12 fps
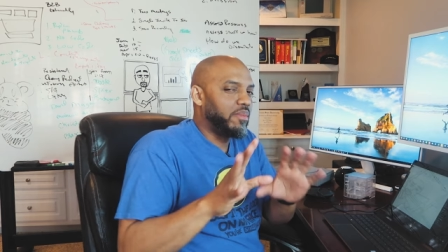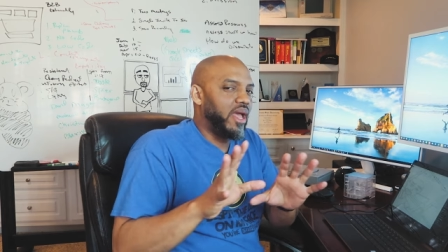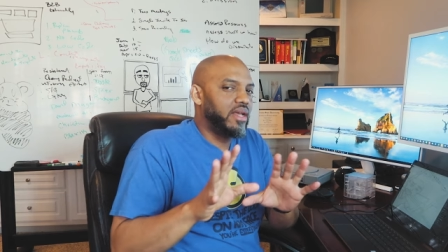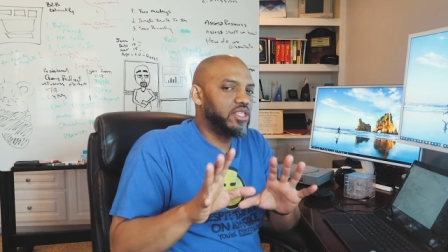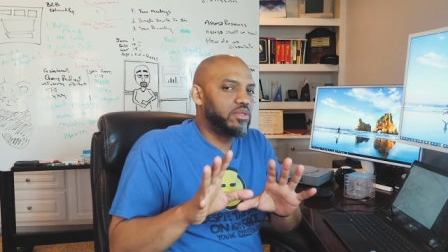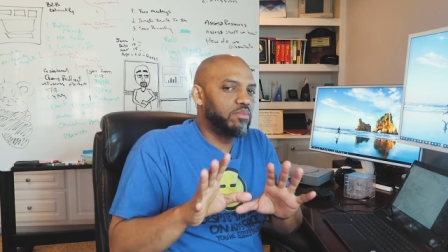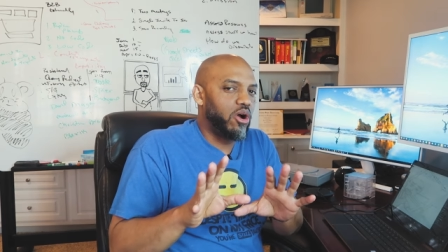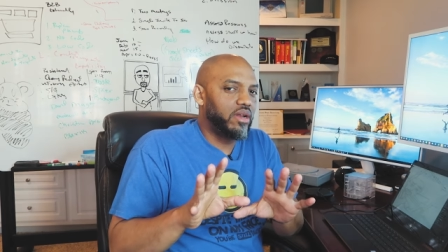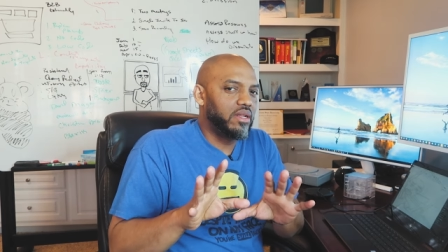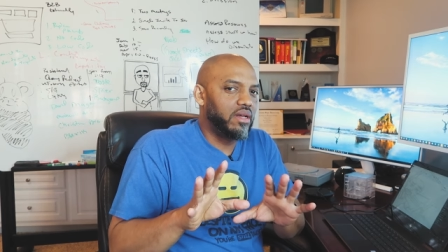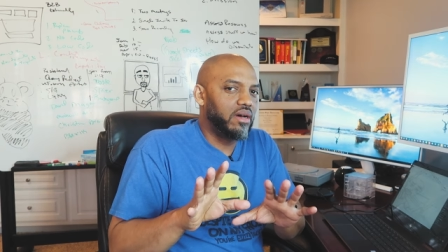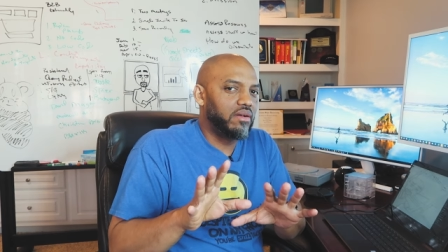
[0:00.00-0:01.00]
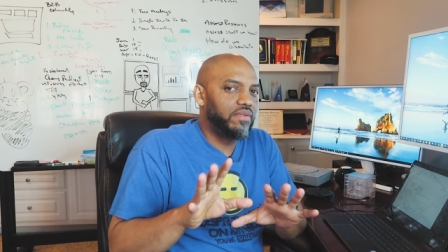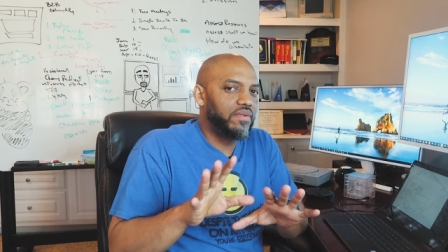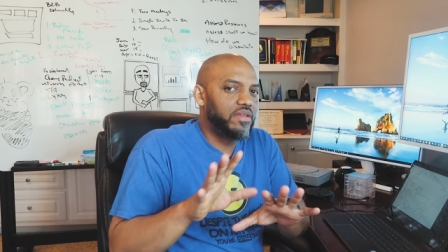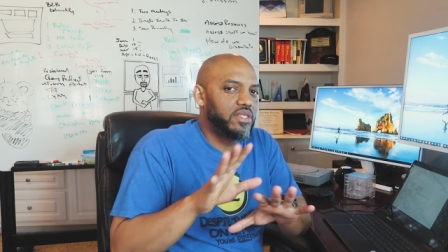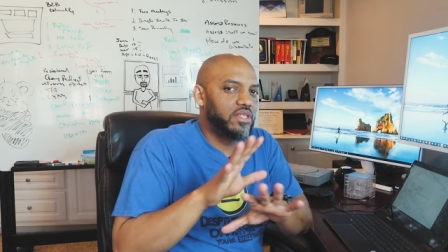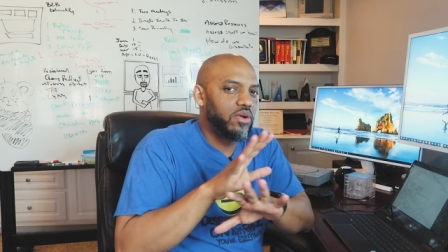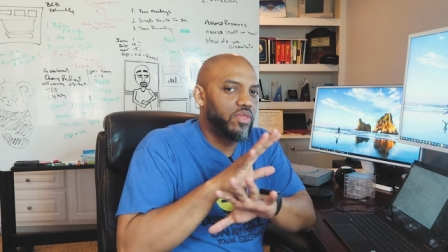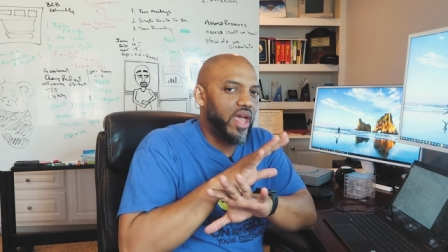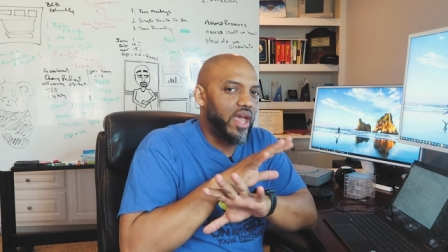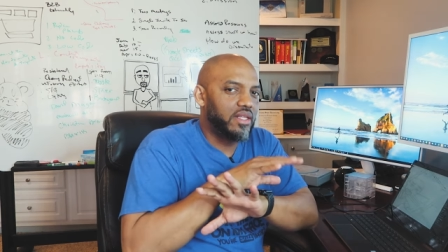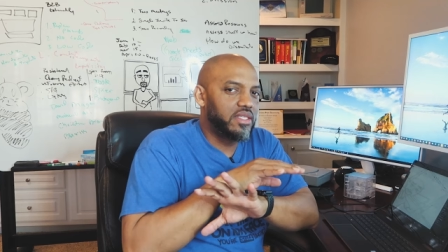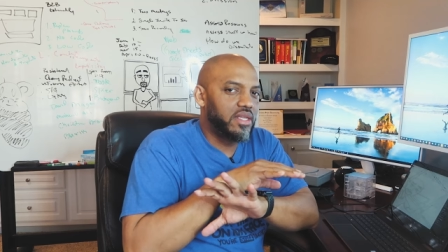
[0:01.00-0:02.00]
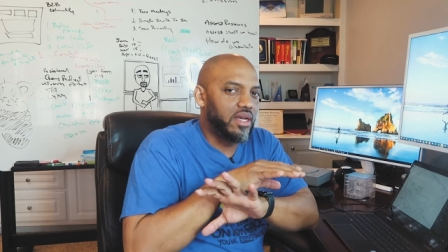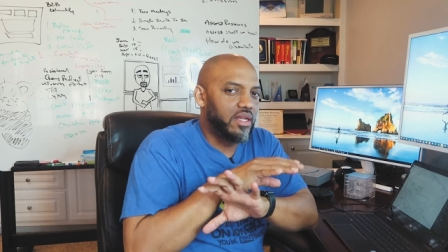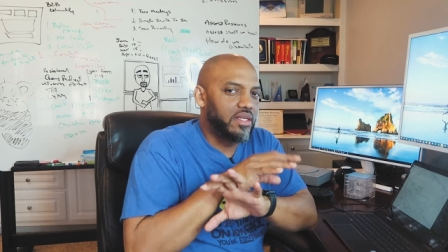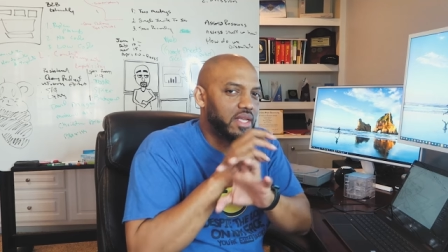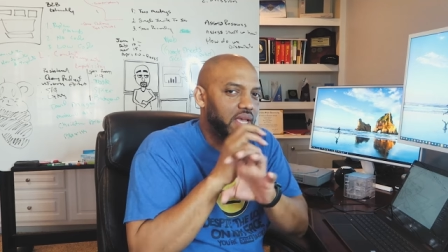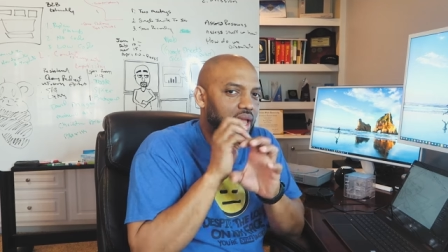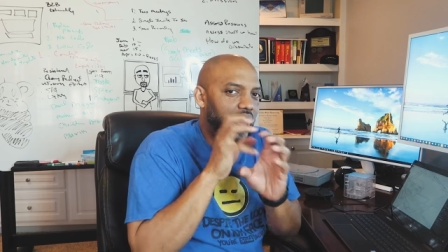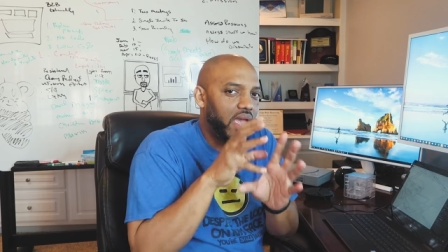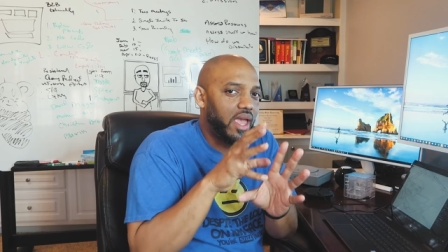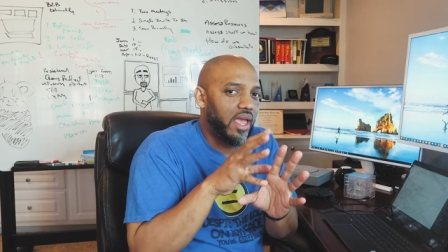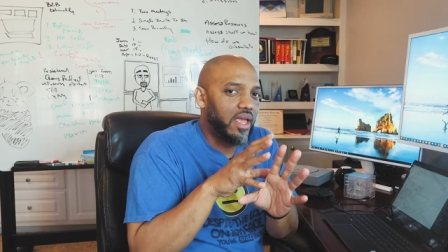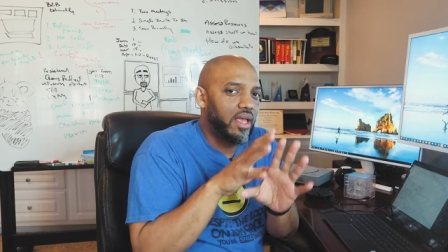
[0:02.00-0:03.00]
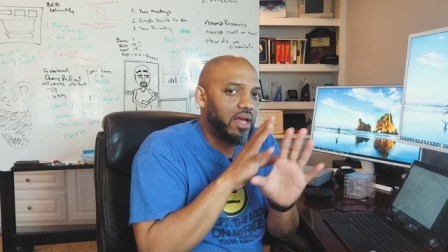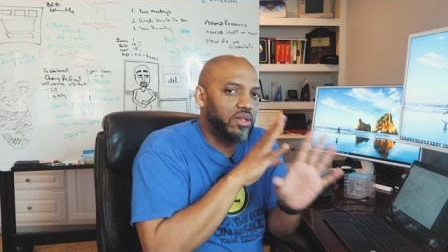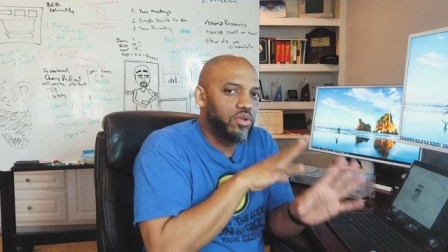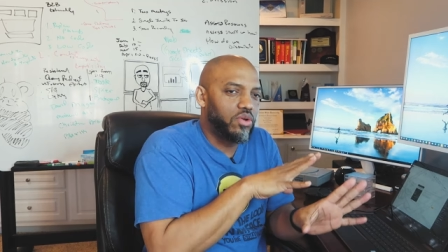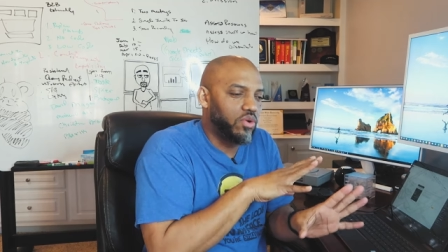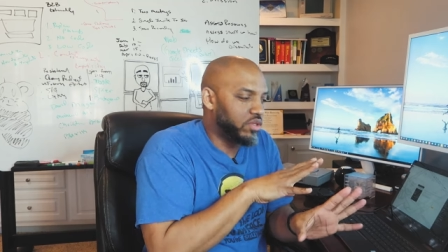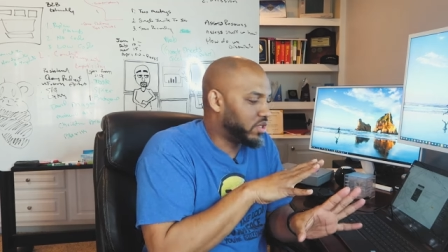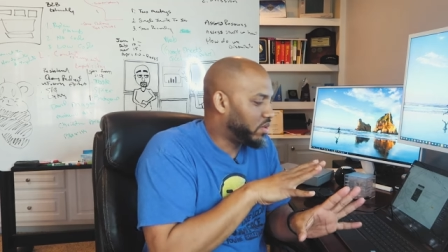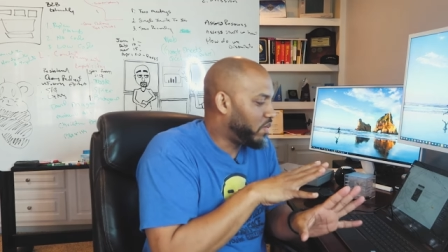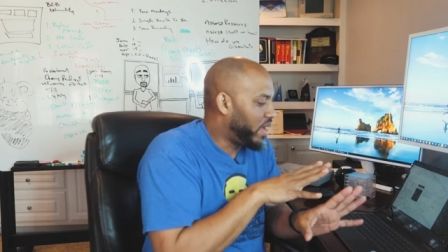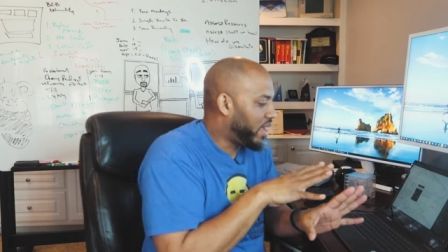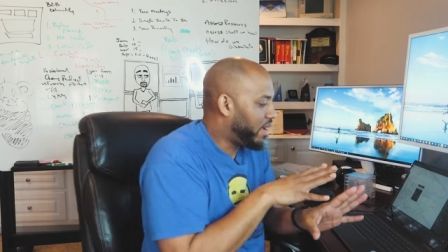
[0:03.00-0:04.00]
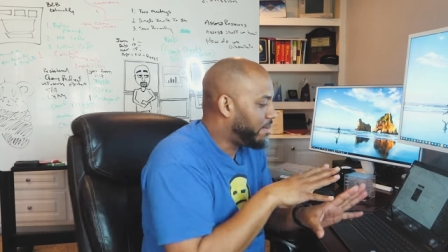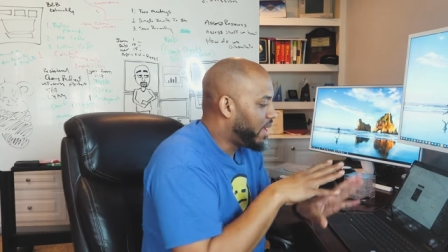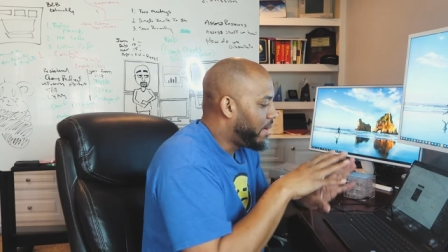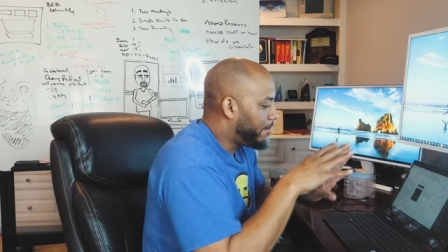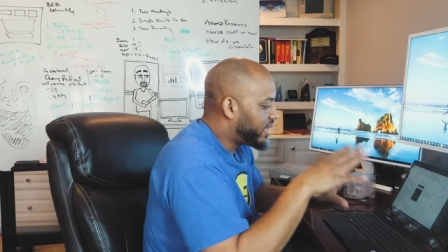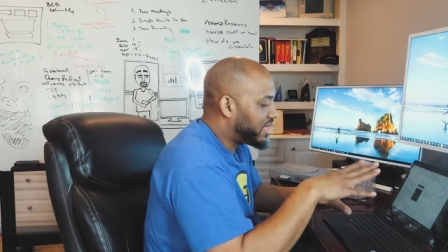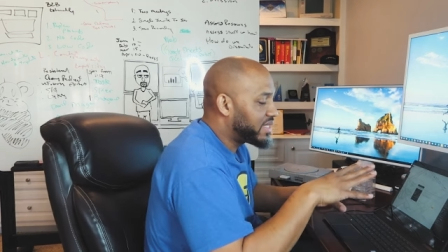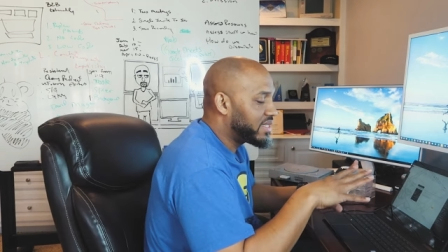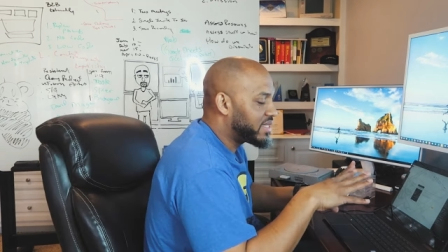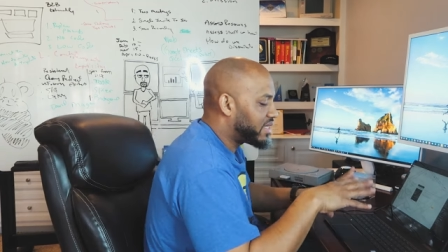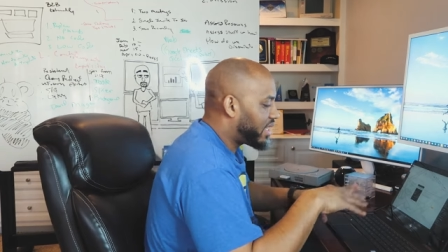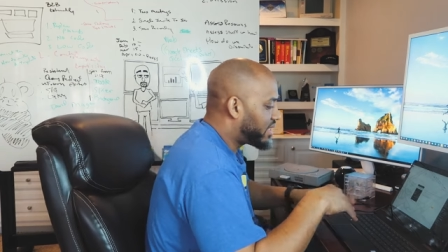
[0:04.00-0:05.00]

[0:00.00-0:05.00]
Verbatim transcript: Power B I is smart enough so that it's gonna say, hey, I know you're going to the web, but this is an